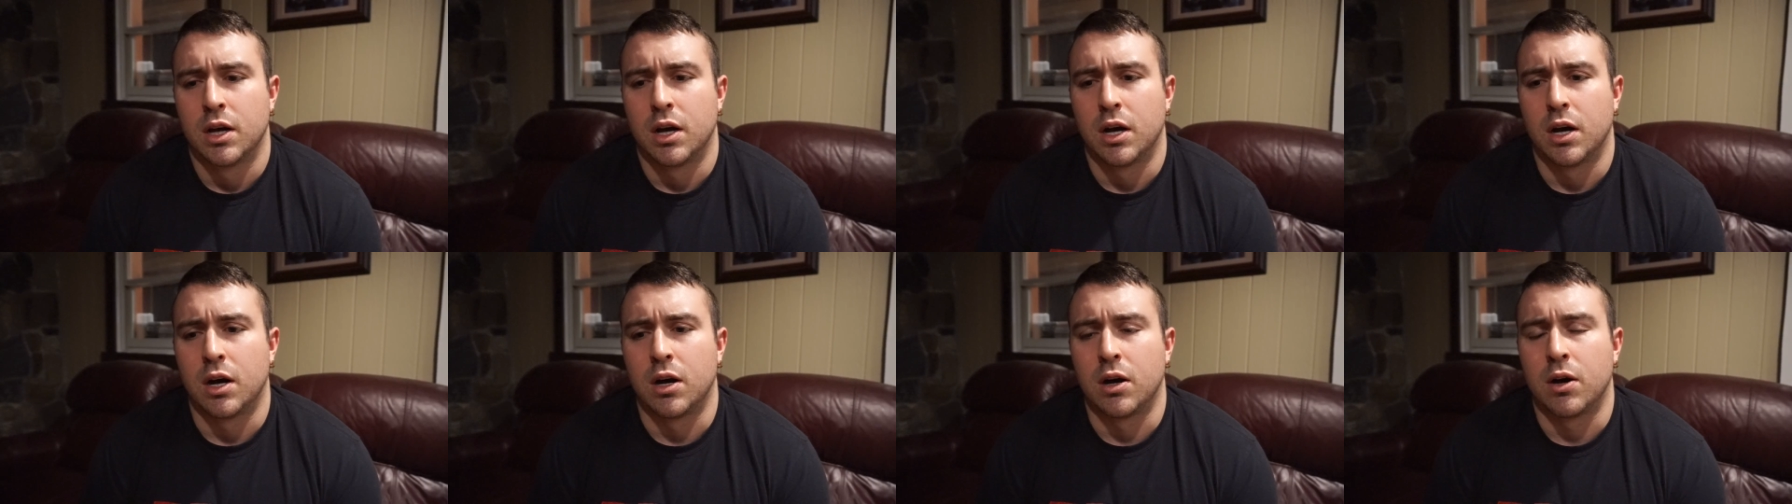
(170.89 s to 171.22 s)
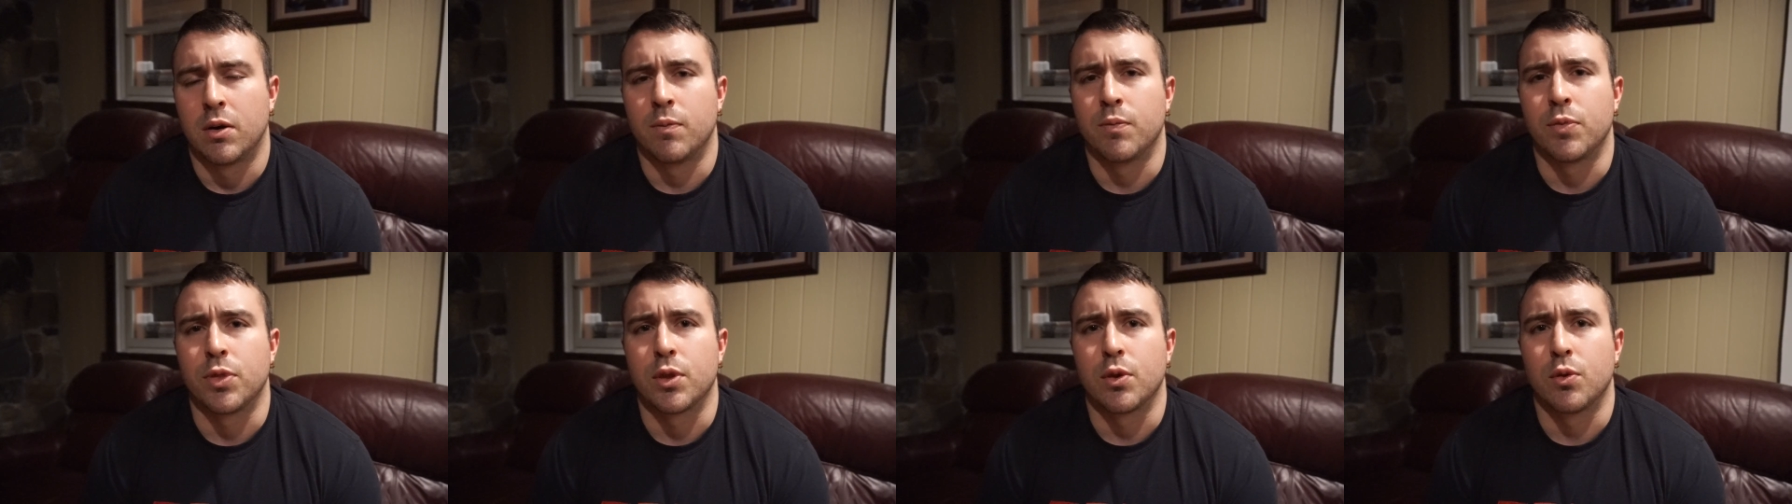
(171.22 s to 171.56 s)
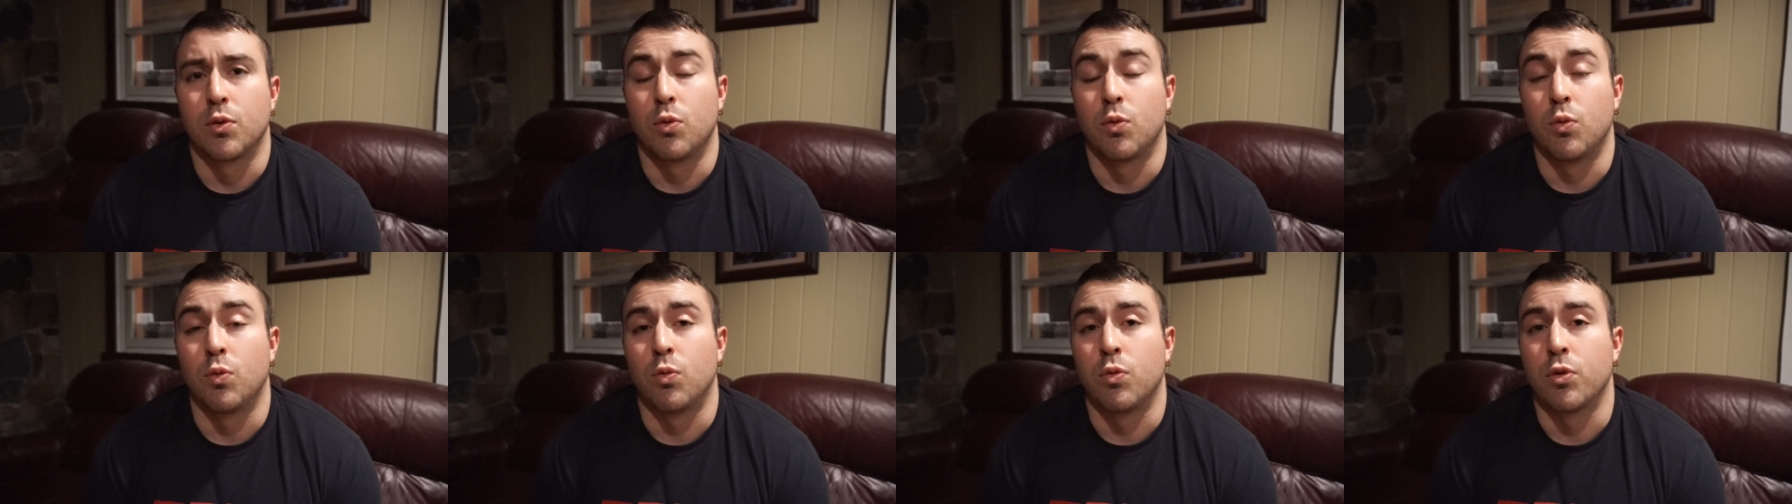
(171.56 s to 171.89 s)
um,
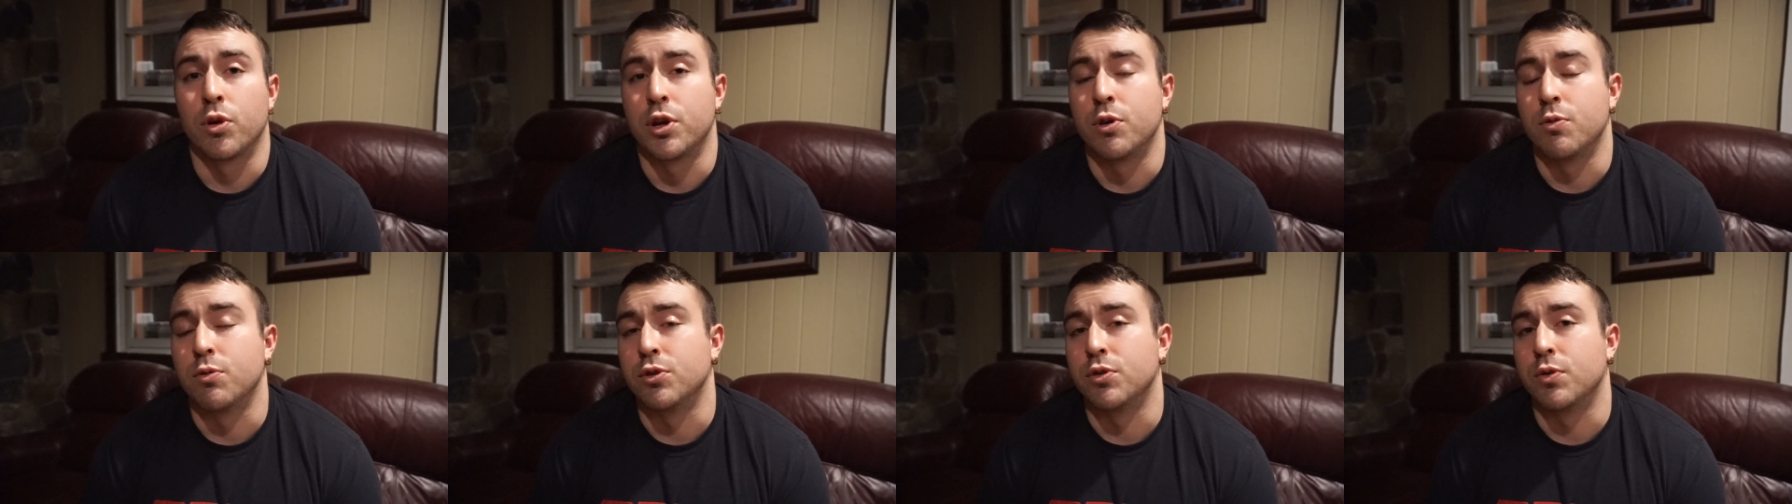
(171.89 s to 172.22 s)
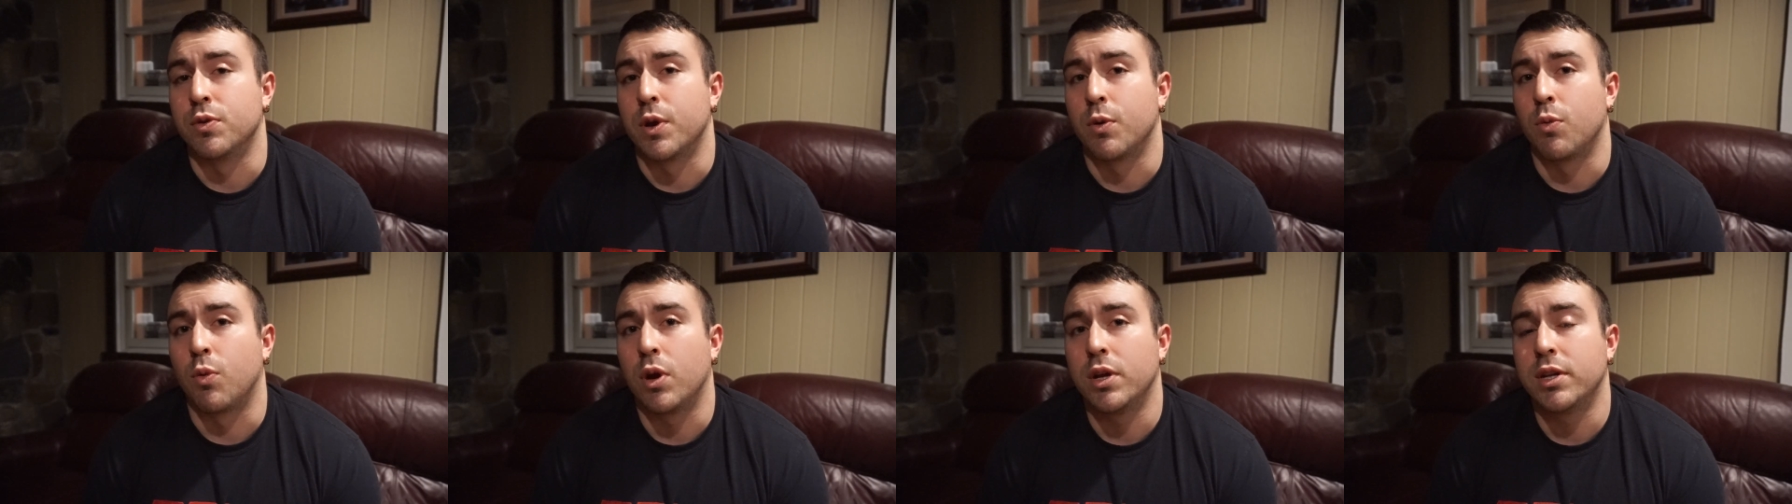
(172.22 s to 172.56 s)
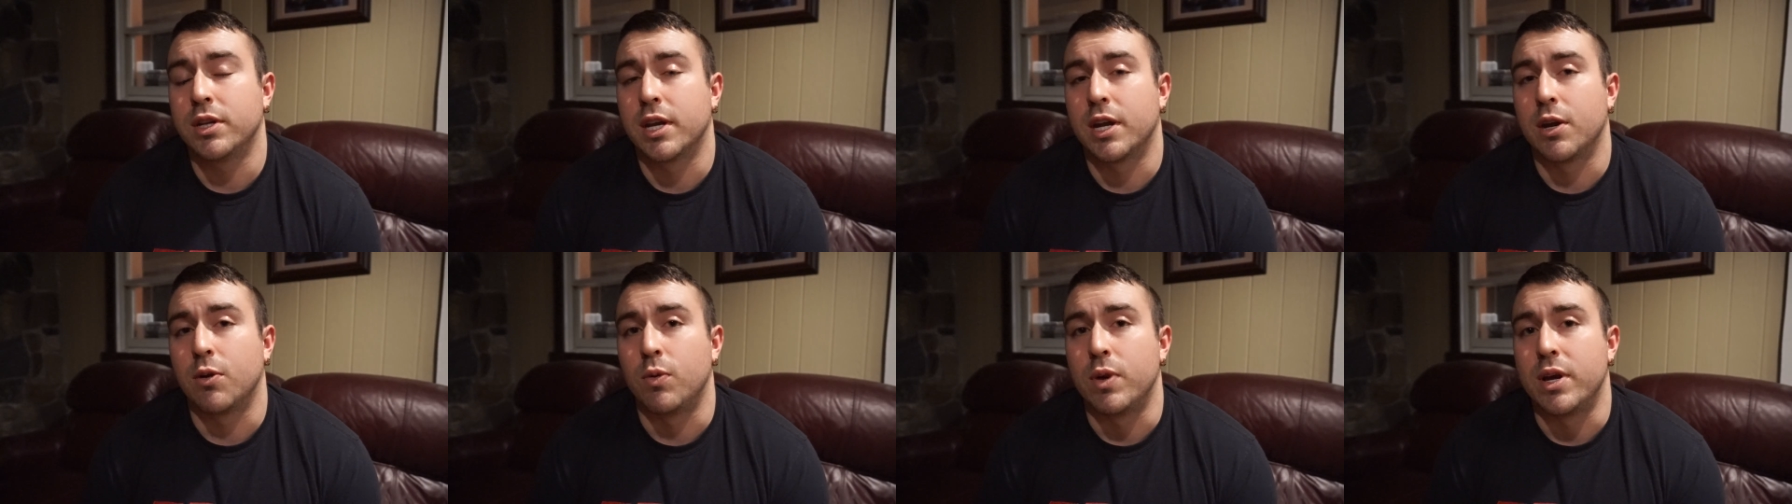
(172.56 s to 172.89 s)
where you were doing it one
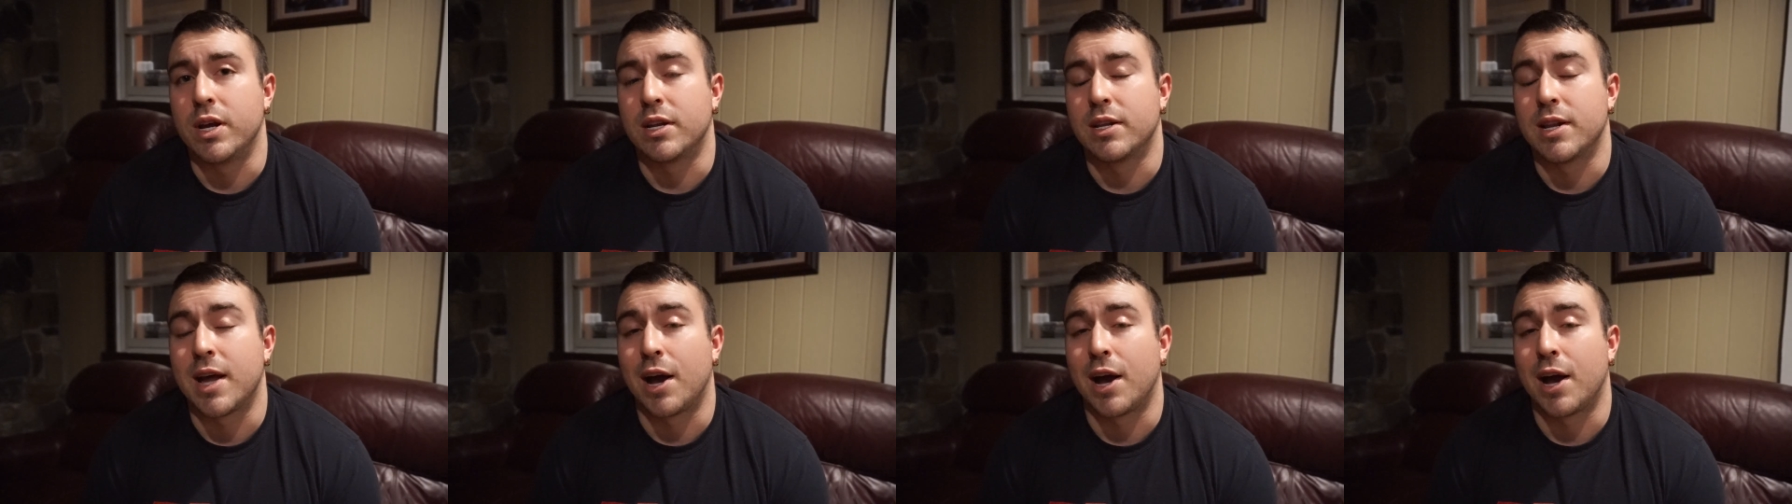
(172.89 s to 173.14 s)
day a week,